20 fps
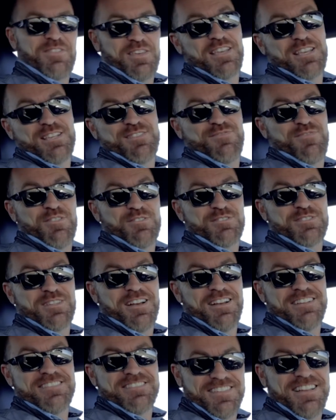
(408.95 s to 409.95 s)
think he's
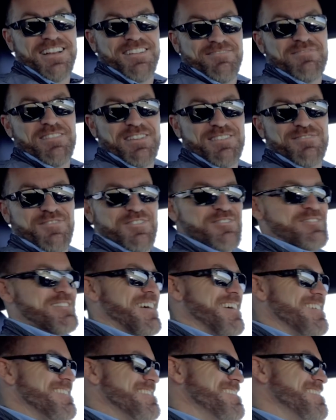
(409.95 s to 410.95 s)
full-size. Yeah, he's
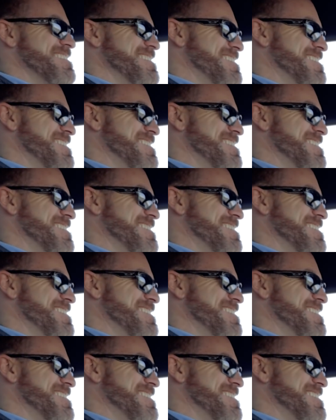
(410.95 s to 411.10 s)
full-size.